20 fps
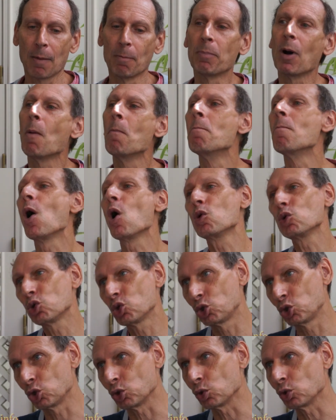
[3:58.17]
But
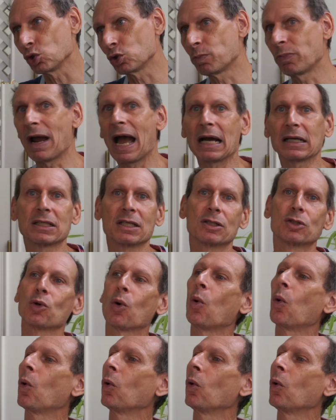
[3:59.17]
most Jews practiced